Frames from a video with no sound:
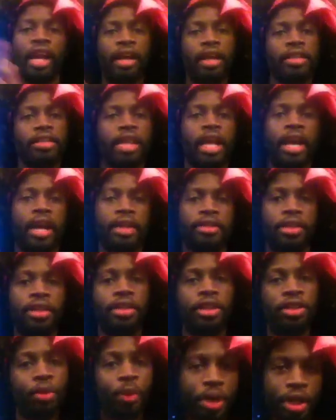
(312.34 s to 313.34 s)
catch his ass
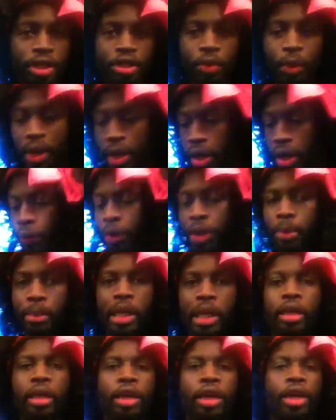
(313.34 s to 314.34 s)
in the 2012 with
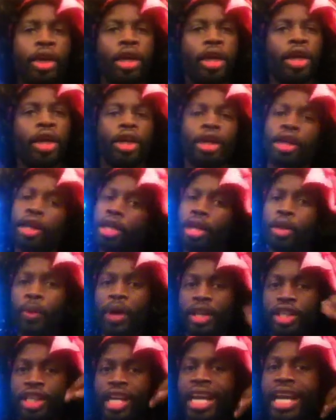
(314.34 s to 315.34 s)
me.
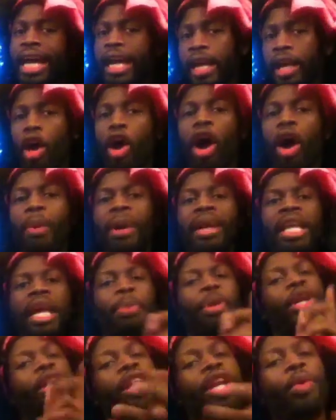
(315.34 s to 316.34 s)
Anyway, child, I didn't call about
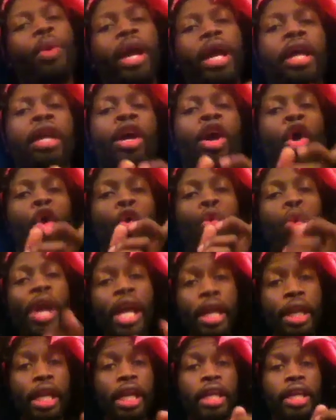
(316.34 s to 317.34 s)
that. But anyway,
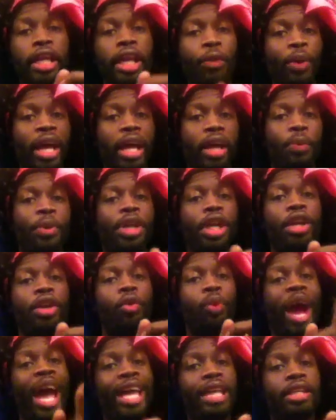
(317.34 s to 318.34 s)
we need to get ready. We need
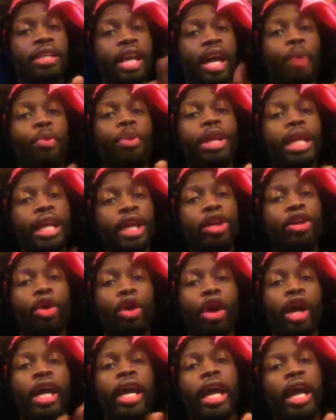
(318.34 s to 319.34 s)
to write Deborah Lee,
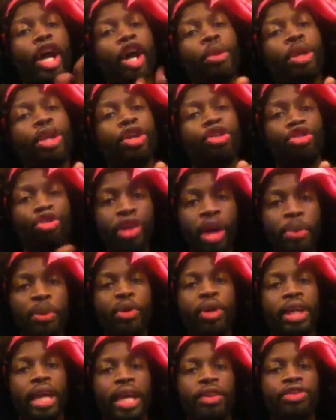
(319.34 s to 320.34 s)
girl, and help get the
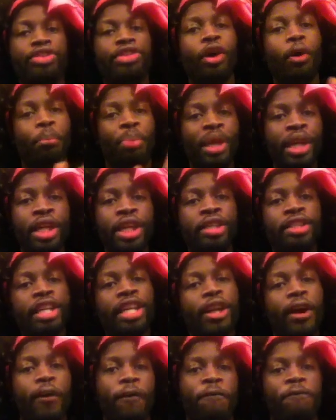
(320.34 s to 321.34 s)
tribute together so BET
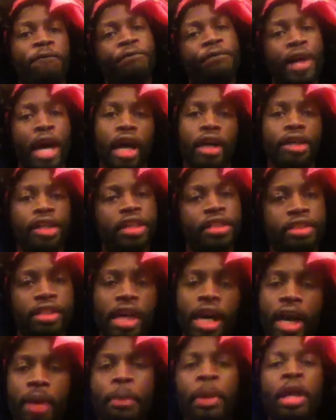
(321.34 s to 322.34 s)
don't fuck this
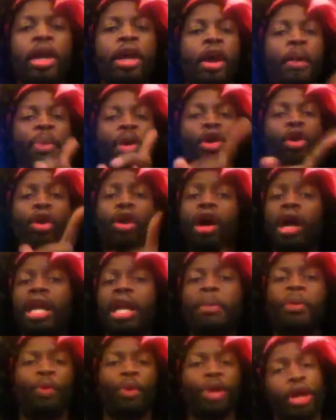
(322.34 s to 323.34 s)
up. But, girl,
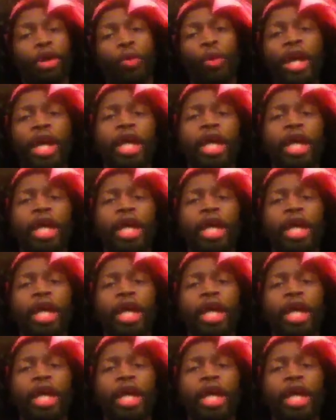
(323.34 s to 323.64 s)
let me